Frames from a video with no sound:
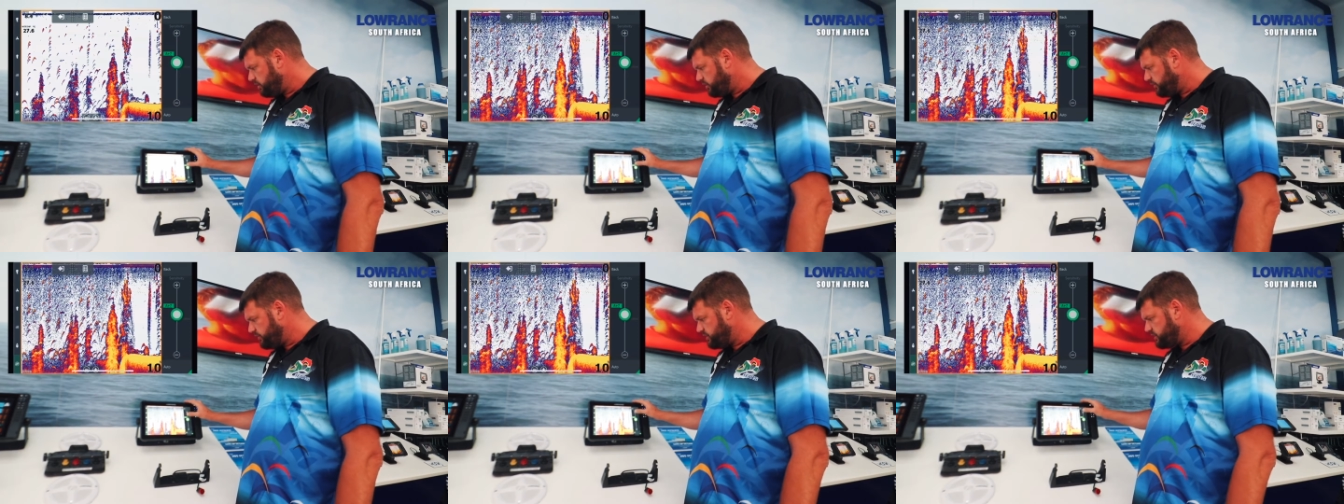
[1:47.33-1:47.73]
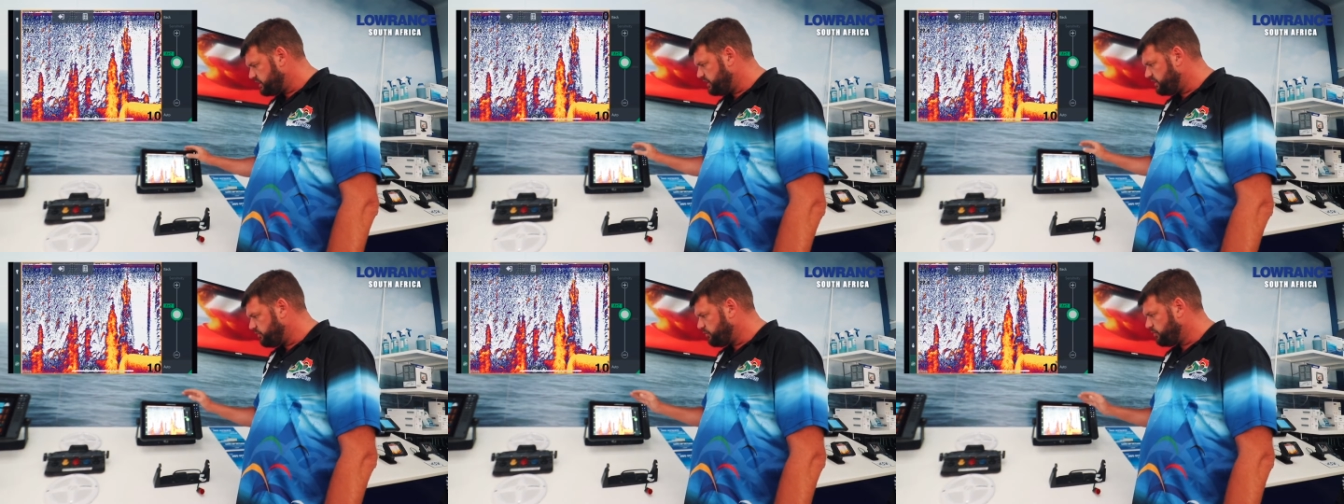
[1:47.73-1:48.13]

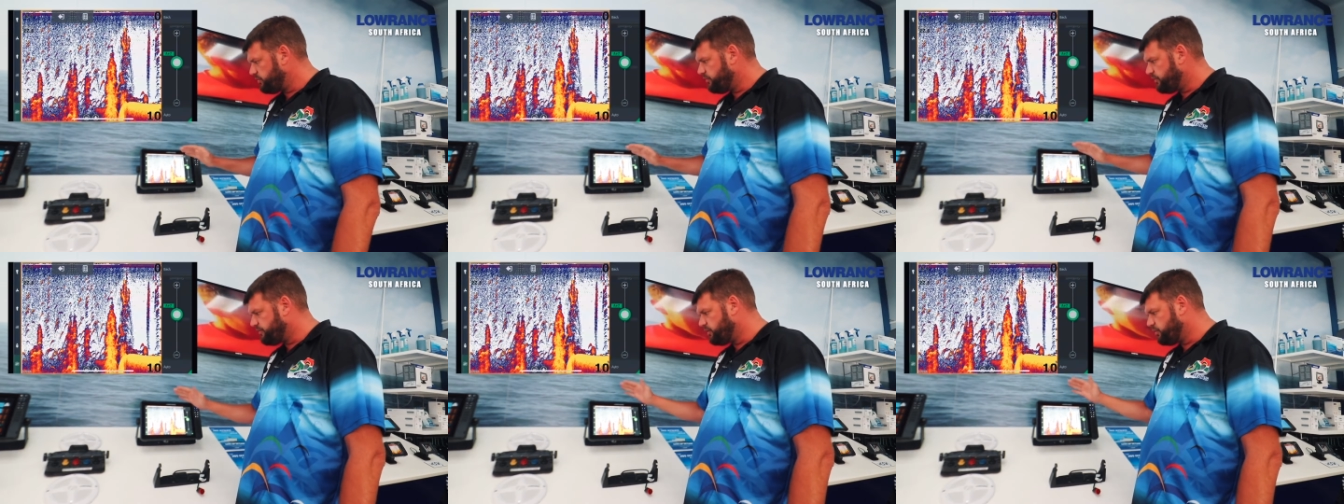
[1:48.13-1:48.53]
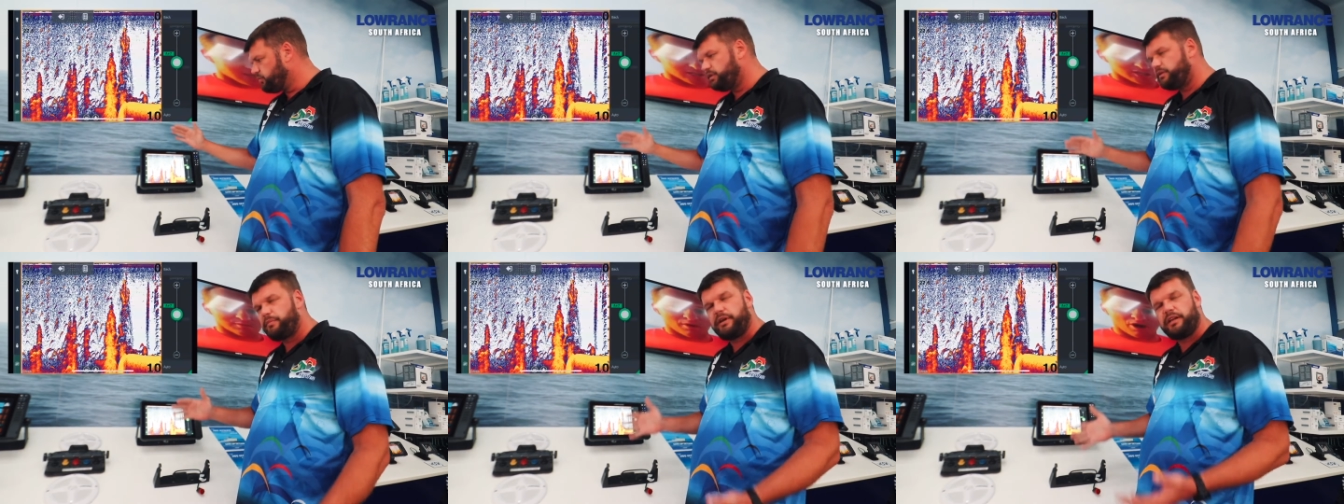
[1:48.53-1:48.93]
Obviously,
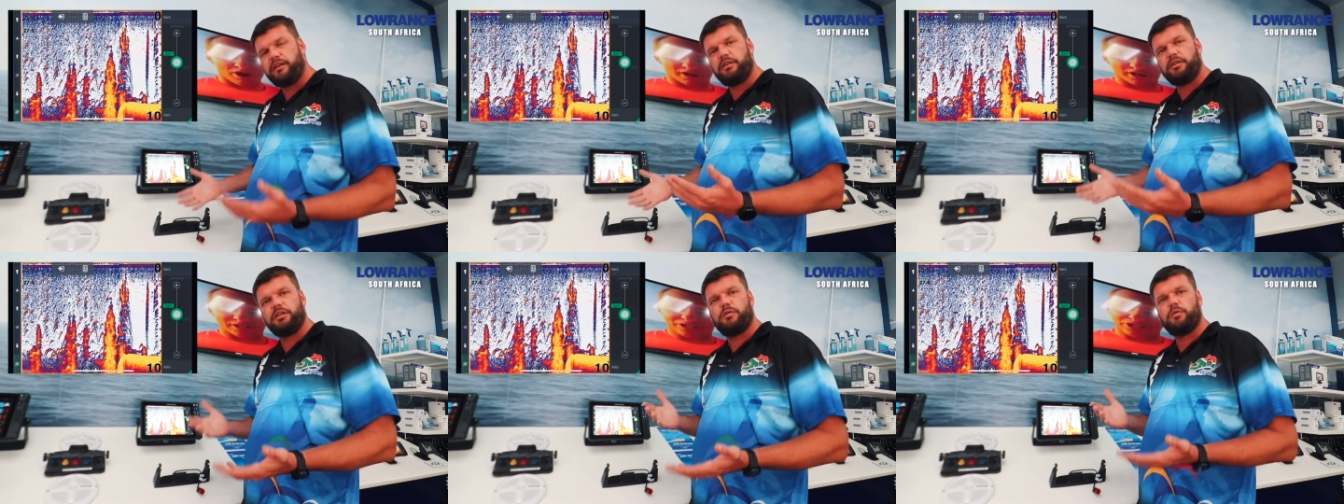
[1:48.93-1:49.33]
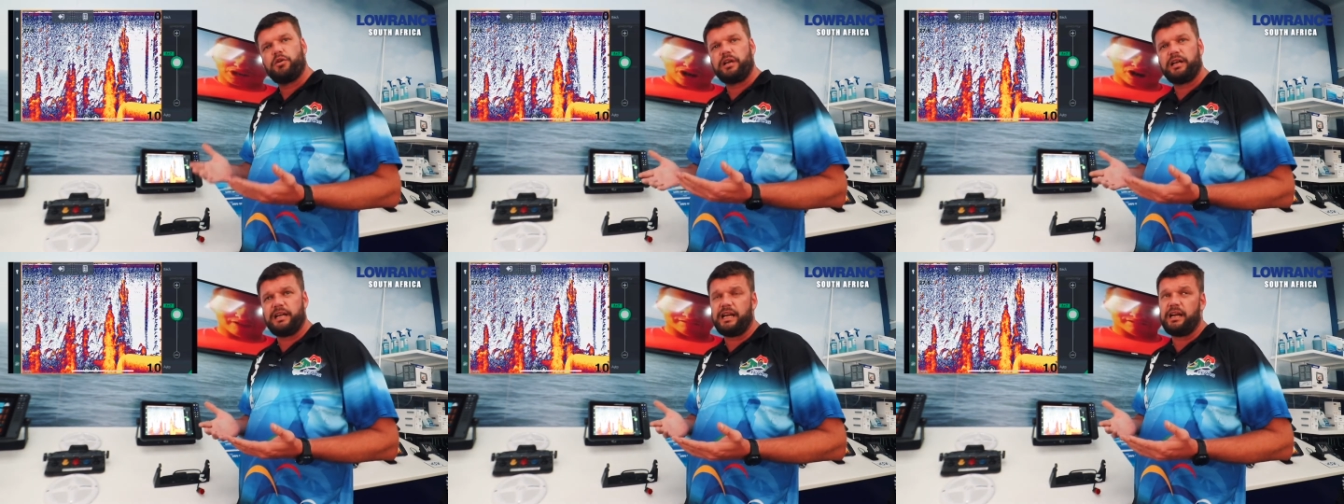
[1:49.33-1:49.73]
depending on the
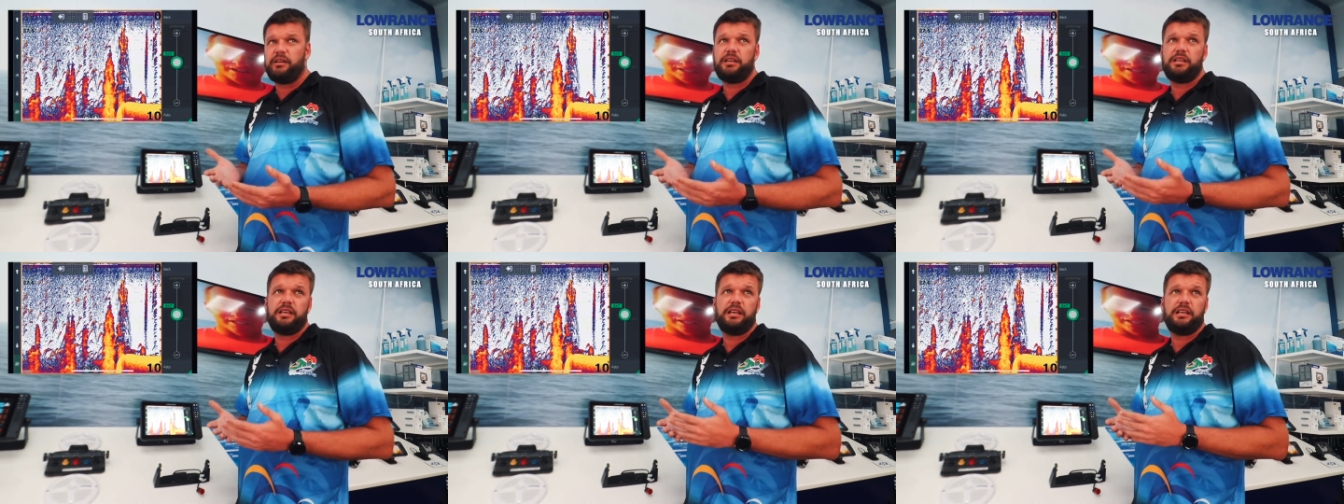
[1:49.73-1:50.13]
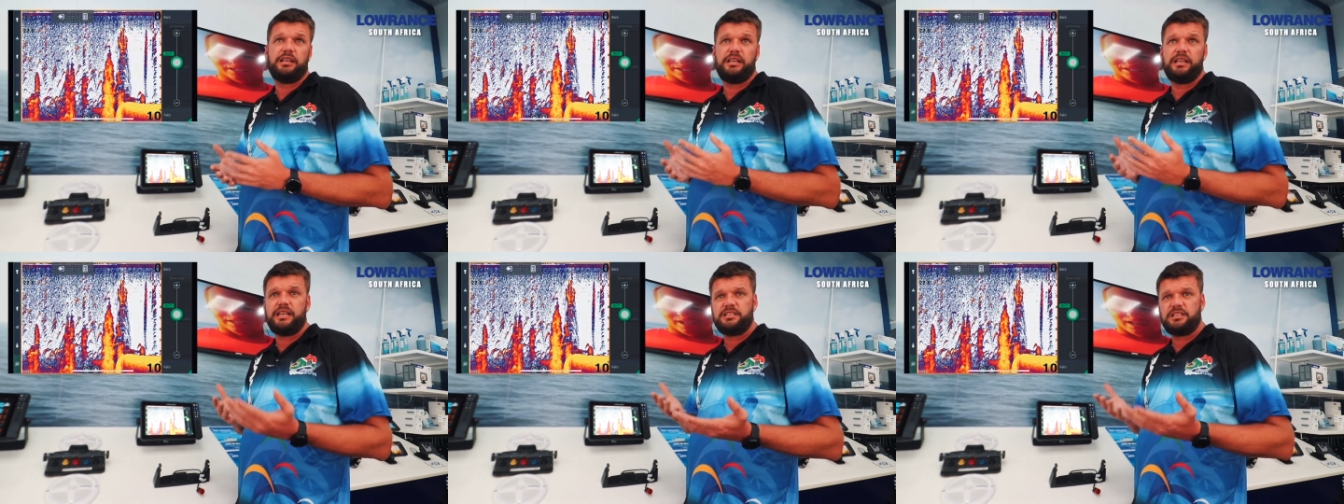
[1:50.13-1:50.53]
water clarity and the
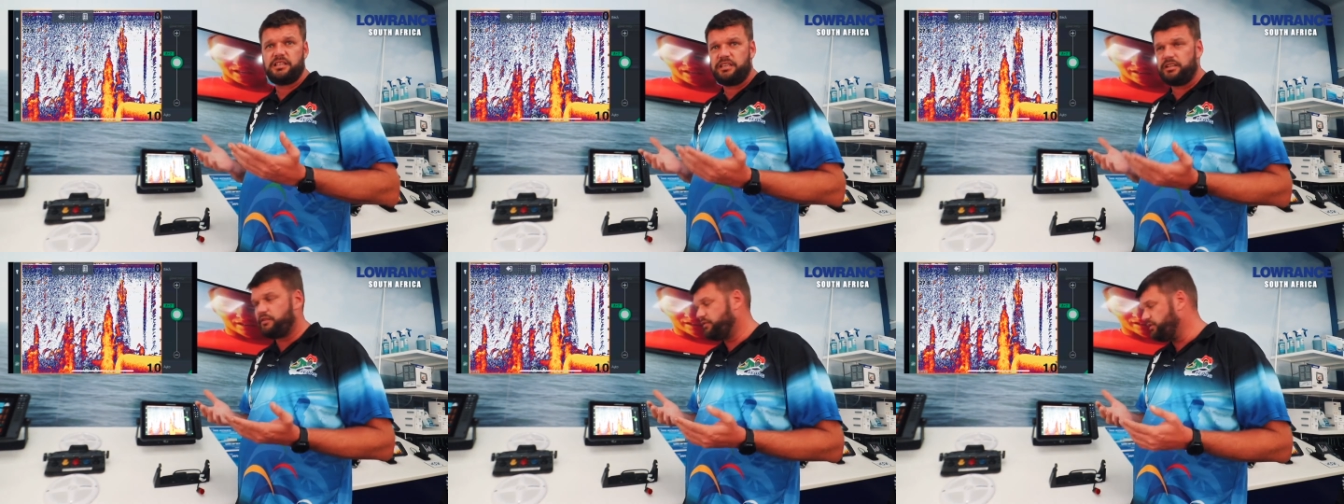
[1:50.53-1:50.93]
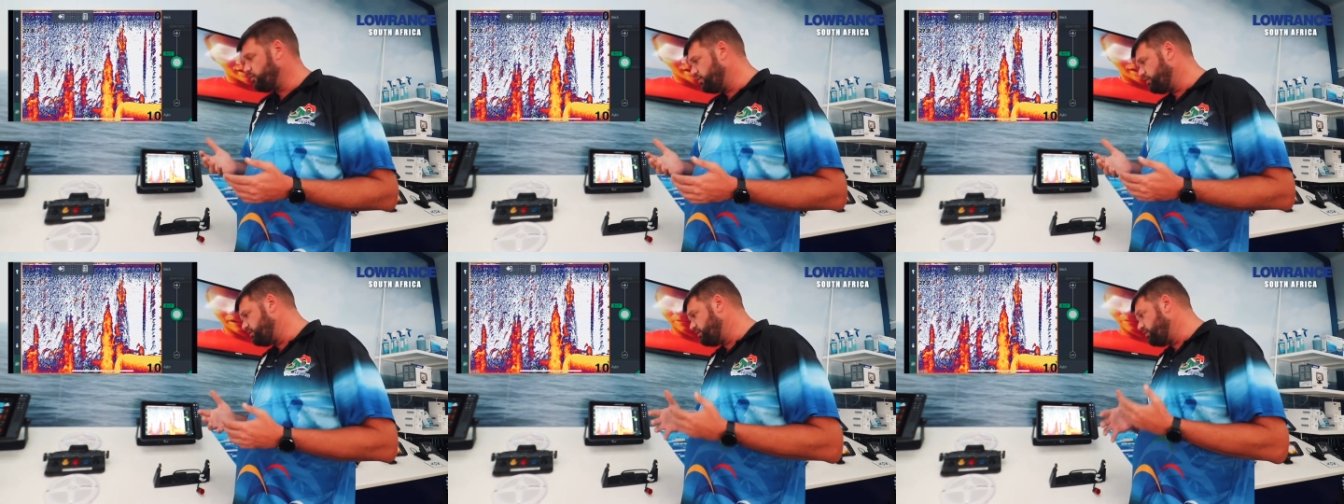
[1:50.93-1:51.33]
density of the
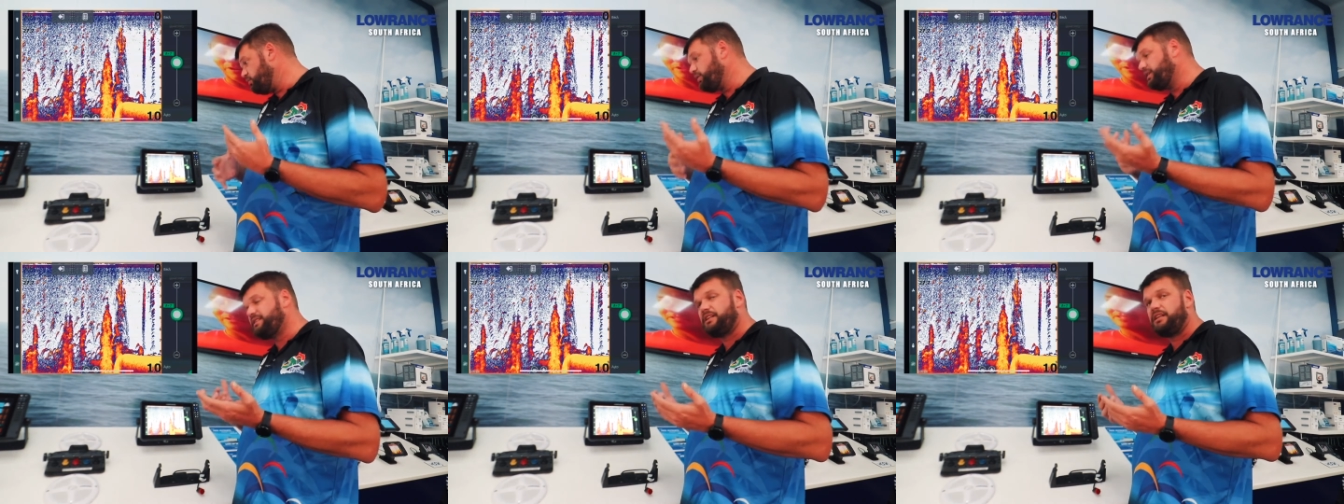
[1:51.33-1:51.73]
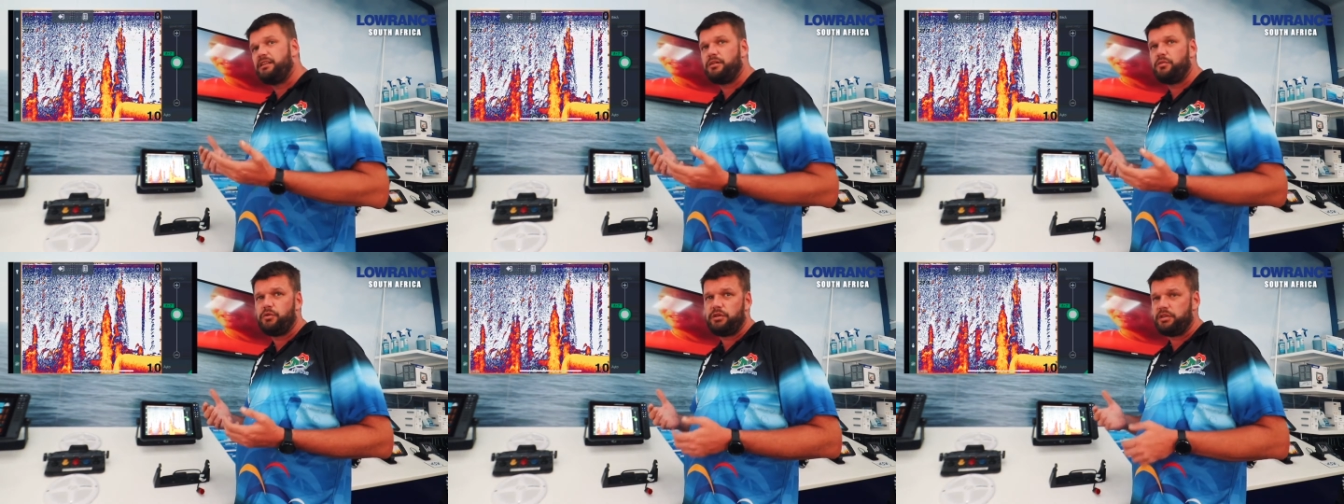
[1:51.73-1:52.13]
water and what's in
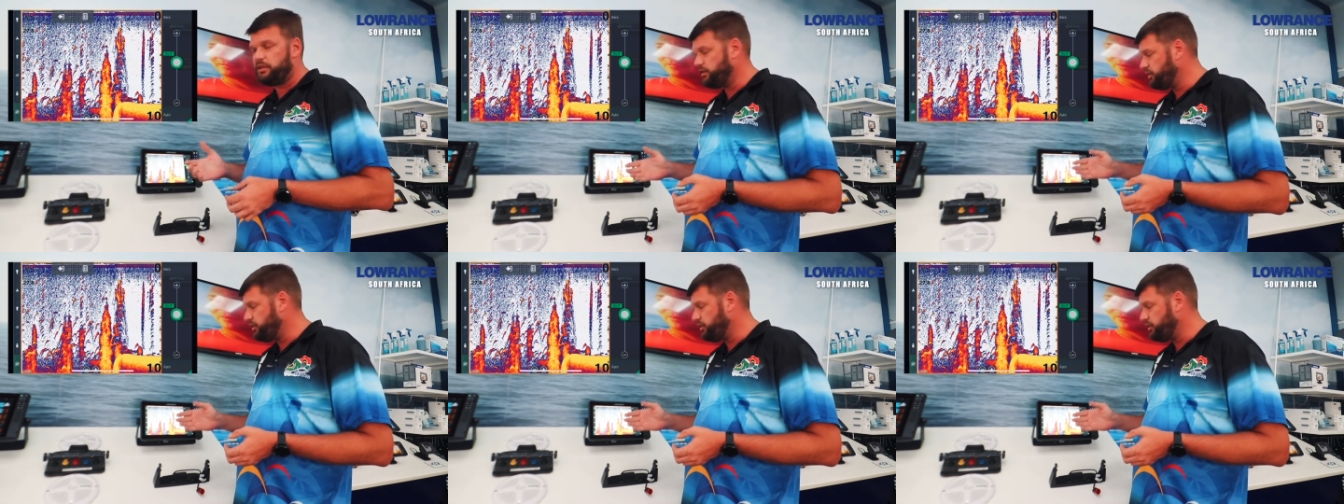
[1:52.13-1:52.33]
the water,